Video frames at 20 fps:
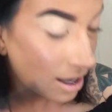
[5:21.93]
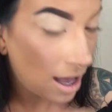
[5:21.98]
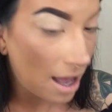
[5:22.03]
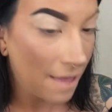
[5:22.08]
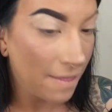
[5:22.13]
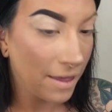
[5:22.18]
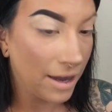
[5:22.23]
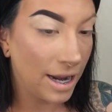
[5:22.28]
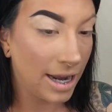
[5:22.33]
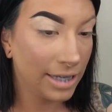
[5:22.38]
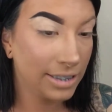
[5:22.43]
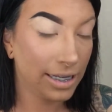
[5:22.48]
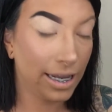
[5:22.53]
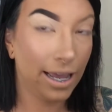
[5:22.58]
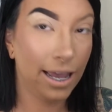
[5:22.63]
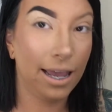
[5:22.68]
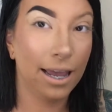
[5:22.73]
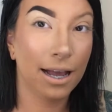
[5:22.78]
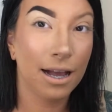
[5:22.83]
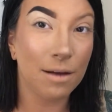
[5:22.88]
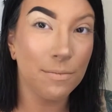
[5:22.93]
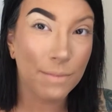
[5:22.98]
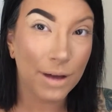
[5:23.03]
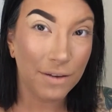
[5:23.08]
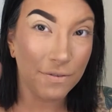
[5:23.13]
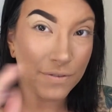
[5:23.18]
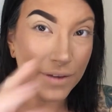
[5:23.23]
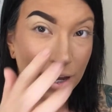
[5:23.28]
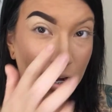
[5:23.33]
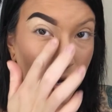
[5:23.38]
And then I take
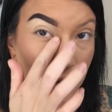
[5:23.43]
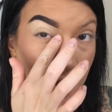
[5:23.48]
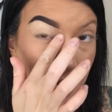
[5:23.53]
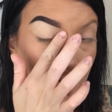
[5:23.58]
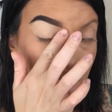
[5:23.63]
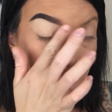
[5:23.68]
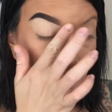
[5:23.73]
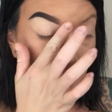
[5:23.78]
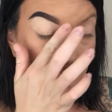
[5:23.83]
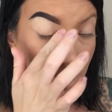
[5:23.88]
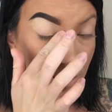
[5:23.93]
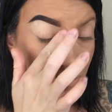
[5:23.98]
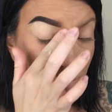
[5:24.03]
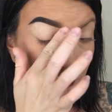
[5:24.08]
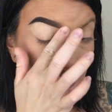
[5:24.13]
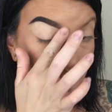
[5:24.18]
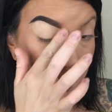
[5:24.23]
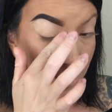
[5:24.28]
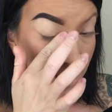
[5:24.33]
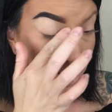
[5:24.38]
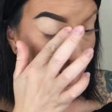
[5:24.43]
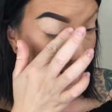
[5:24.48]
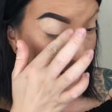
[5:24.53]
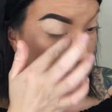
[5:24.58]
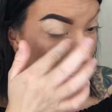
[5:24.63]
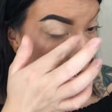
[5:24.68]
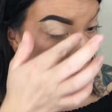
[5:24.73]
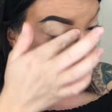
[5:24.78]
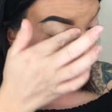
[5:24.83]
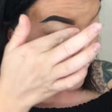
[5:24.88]
my finger and I rub
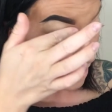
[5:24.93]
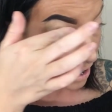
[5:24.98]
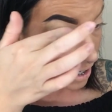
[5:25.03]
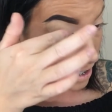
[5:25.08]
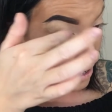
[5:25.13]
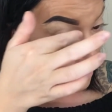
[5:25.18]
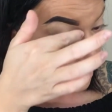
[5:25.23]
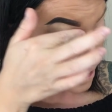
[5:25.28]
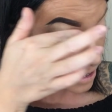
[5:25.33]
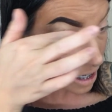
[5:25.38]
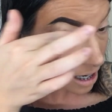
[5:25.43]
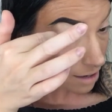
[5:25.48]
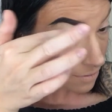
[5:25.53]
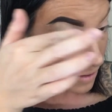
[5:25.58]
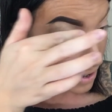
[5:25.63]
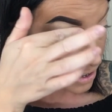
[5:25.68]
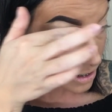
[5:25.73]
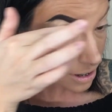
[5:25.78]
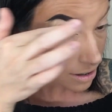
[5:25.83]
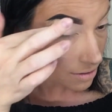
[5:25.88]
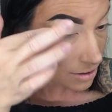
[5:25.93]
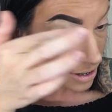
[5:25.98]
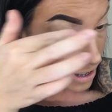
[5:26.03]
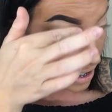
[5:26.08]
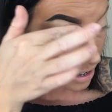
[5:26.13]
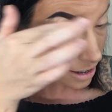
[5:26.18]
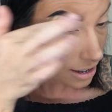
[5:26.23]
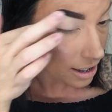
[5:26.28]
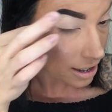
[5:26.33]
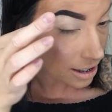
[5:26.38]
in the edges ever so
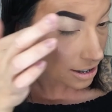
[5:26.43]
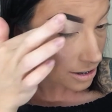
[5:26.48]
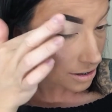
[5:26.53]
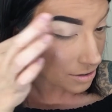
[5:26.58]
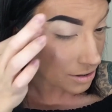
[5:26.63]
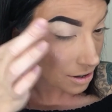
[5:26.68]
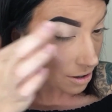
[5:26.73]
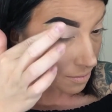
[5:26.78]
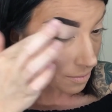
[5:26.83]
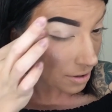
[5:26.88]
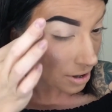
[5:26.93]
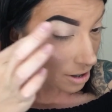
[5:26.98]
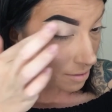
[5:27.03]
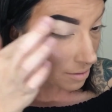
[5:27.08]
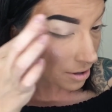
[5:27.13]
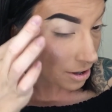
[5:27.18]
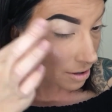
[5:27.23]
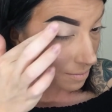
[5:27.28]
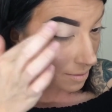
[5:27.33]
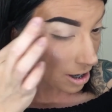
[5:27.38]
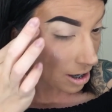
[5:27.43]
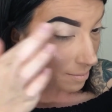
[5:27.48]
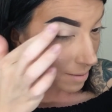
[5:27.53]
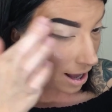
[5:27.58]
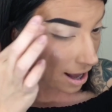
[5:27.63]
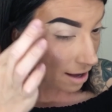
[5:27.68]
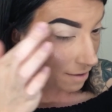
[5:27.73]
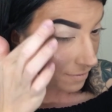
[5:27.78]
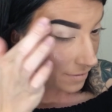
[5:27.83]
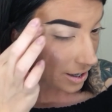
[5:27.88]
gently, because you don't really want to rub
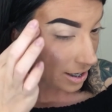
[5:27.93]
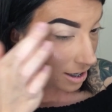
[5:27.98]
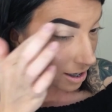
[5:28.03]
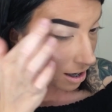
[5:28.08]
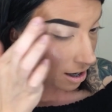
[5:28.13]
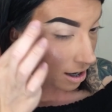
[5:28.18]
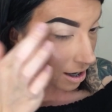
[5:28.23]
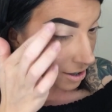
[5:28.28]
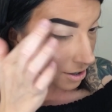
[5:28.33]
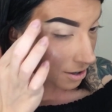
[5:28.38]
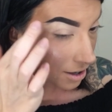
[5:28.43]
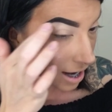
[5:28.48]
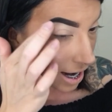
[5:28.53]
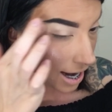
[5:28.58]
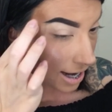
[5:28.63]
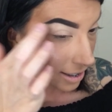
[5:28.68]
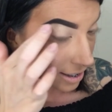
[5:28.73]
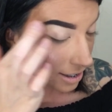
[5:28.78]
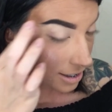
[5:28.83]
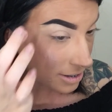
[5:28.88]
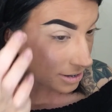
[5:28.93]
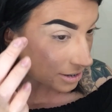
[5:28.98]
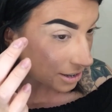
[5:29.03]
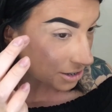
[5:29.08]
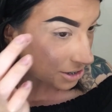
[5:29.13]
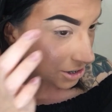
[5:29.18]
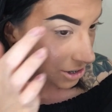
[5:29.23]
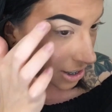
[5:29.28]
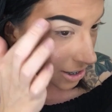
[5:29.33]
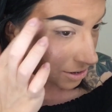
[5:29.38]
heavy on your eyelid. It's
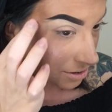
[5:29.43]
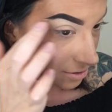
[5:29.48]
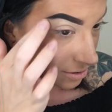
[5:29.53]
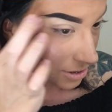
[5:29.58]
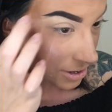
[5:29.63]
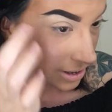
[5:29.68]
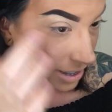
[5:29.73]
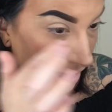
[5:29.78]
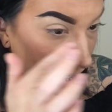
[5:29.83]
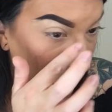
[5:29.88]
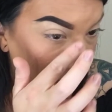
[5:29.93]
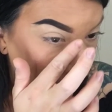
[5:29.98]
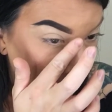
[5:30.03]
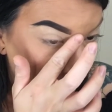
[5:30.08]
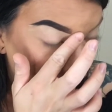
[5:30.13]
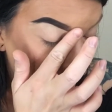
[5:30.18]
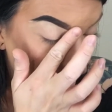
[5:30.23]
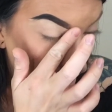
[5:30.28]
such gentle skin.